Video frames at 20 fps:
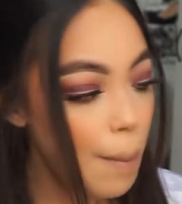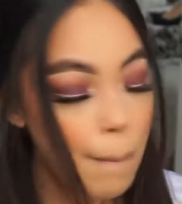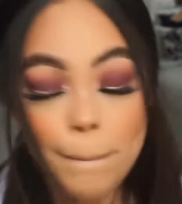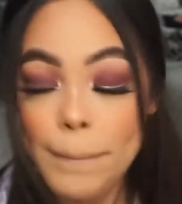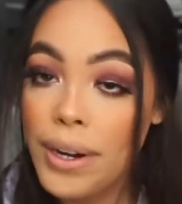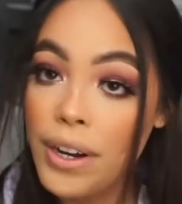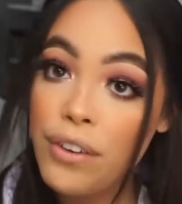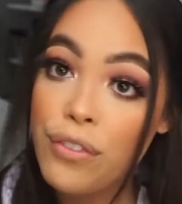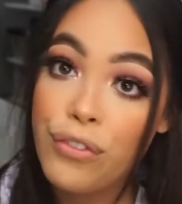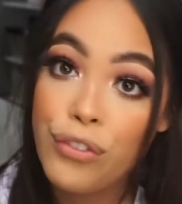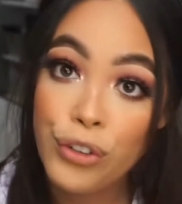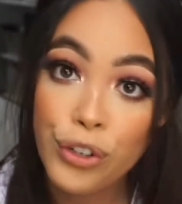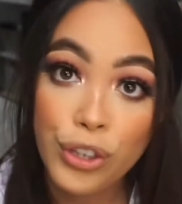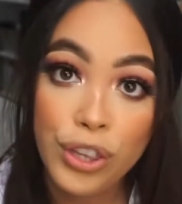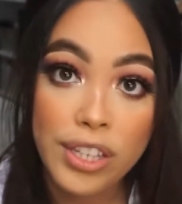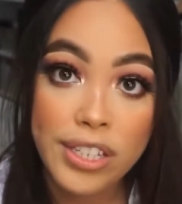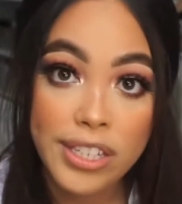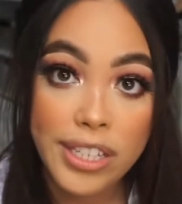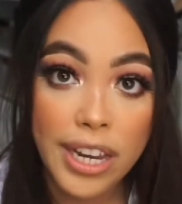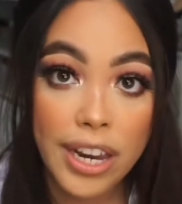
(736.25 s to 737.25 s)
But for
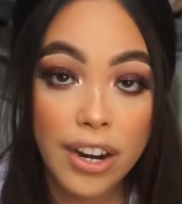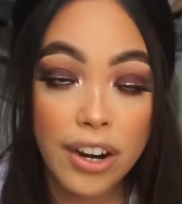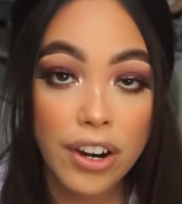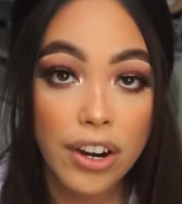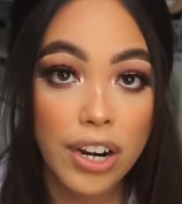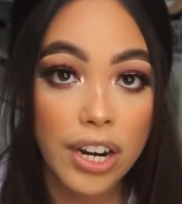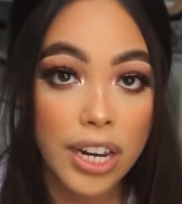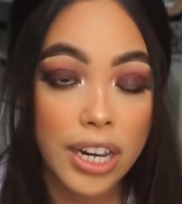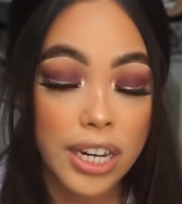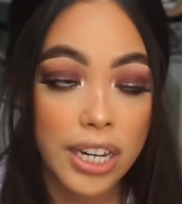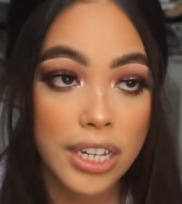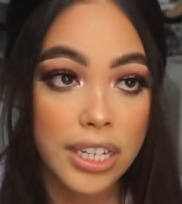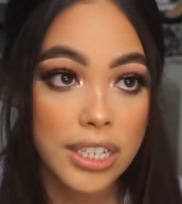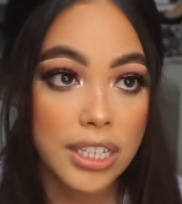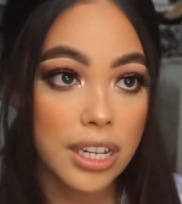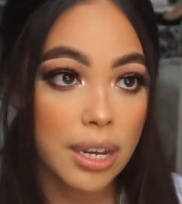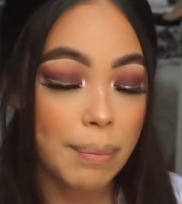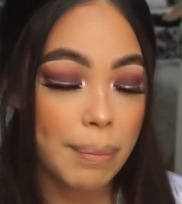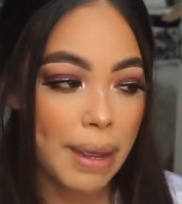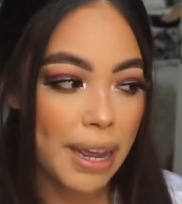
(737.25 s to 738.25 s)
The Dare, it is
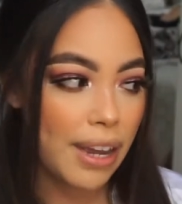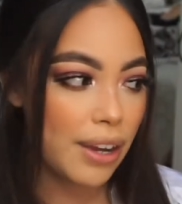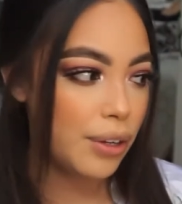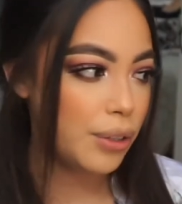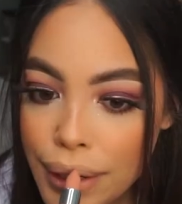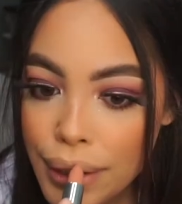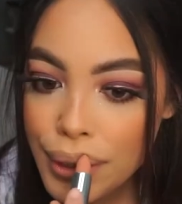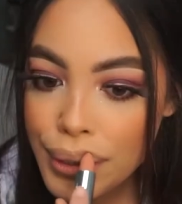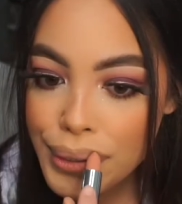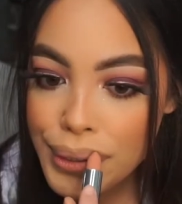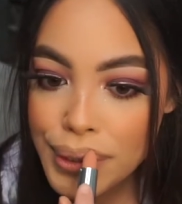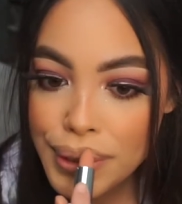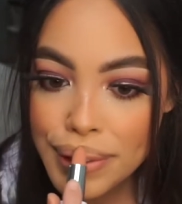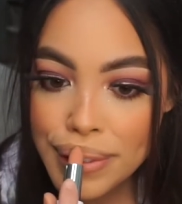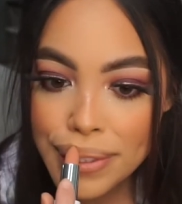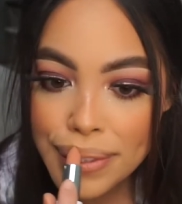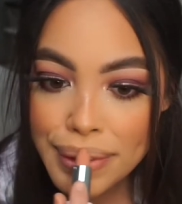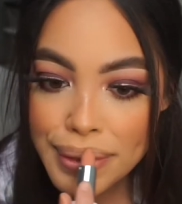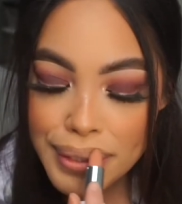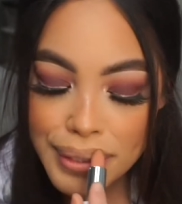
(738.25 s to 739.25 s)
about... Oh, this
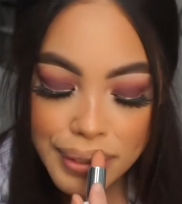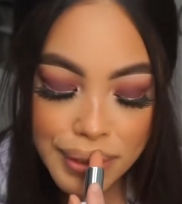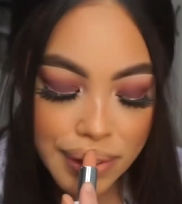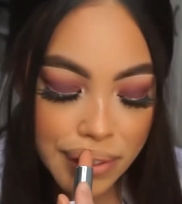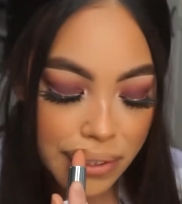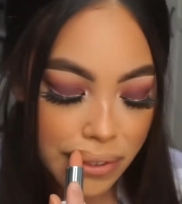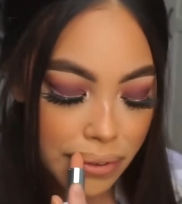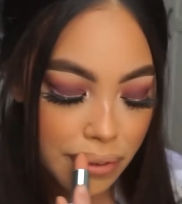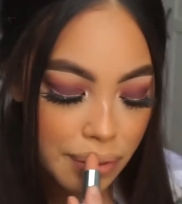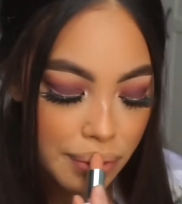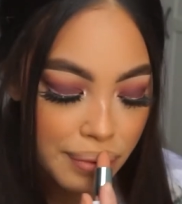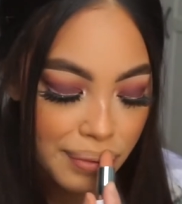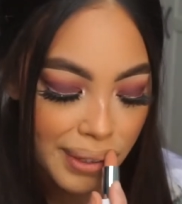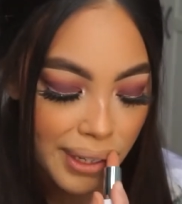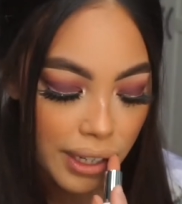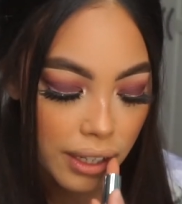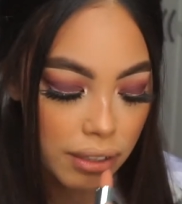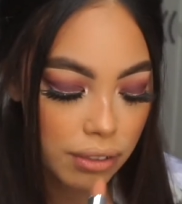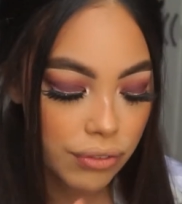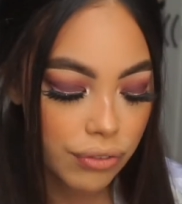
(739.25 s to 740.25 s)
is too
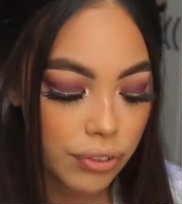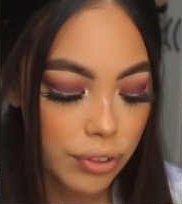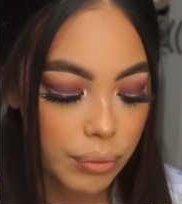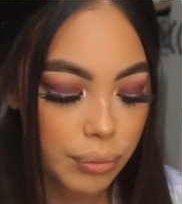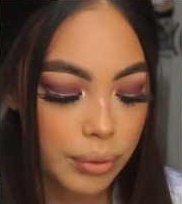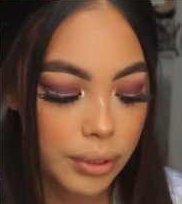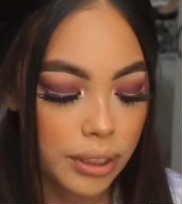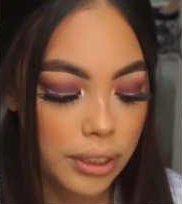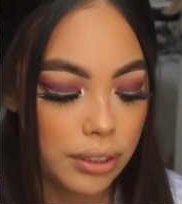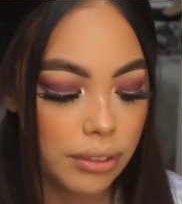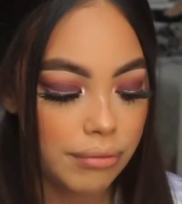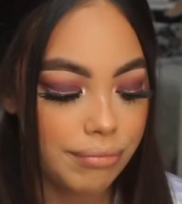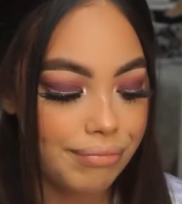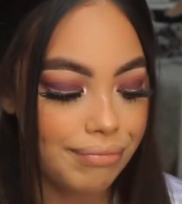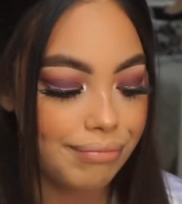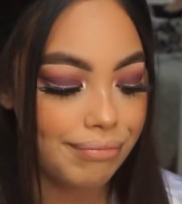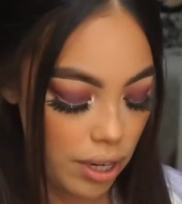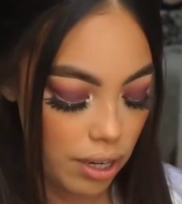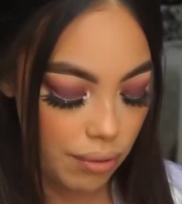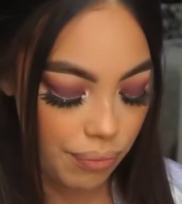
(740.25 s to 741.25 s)
pale for me.
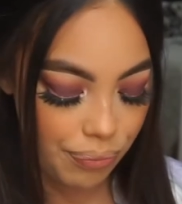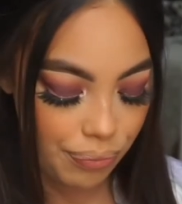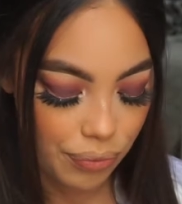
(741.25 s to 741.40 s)
Okay,